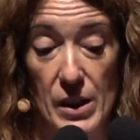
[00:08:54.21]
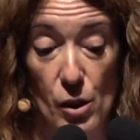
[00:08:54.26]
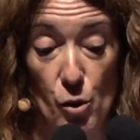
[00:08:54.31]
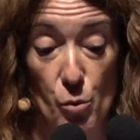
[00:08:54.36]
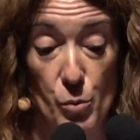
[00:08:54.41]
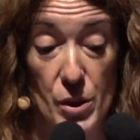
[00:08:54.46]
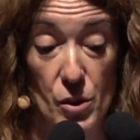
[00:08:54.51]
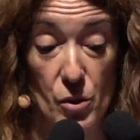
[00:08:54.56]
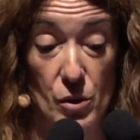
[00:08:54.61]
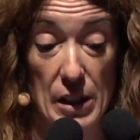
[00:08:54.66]

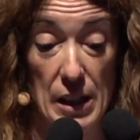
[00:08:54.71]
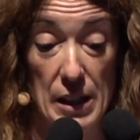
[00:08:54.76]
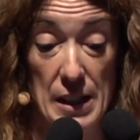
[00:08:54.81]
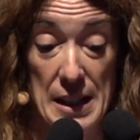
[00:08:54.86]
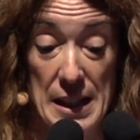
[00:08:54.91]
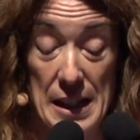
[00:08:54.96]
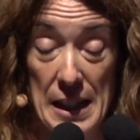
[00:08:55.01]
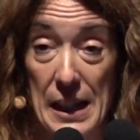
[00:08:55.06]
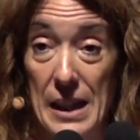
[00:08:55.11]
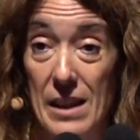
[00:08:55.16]
our
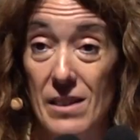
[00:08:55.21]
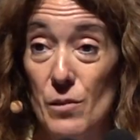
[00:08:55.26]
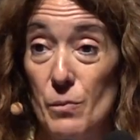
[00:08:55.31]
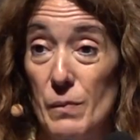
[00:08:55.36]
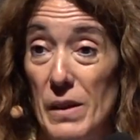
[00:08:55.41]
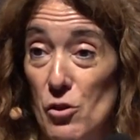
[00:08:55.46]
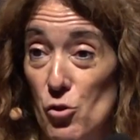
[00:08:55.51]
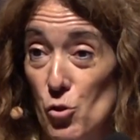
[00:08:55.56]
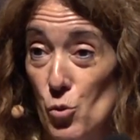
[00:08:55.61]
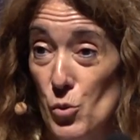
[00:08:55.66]

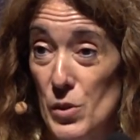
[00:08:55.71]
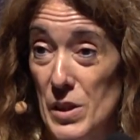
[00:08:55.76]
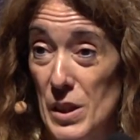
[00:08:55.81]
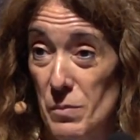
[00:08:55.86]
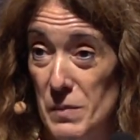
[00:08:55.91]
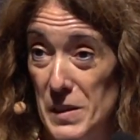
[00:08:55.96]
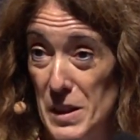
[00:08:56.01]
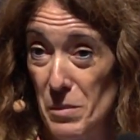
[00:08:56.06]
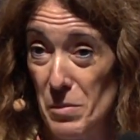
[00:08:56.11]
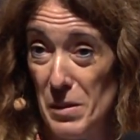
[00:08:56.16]
intestine,
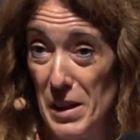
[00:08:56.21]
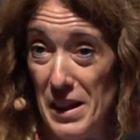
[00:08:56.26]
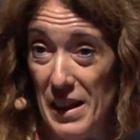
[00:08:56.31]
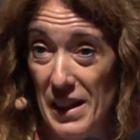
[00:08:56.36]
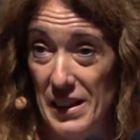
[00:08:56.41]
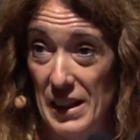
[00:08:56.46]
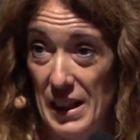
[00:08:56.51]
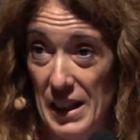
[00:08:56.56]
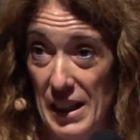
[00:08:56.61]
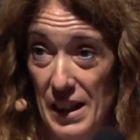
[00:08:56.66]
especially
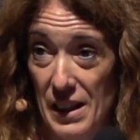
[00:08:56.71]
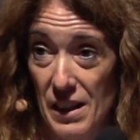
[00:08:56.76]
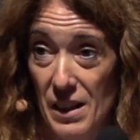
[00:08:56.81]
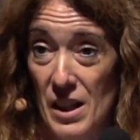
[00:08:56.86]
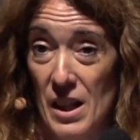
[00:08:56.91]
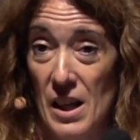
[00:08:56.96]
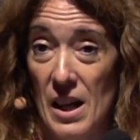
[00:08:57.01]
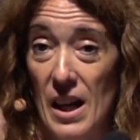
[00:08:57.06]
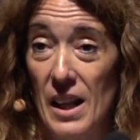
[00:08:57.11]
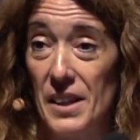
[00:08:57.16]
our
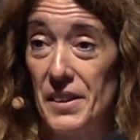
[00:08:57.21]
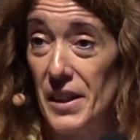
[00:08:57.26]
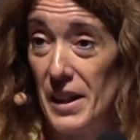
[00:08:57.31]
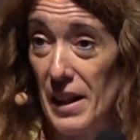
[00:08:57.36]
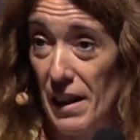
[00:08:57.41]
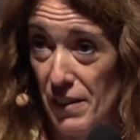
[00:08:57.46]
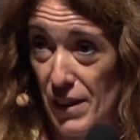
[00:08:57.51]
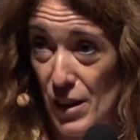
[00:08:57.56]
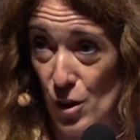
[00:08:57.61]
microbiota,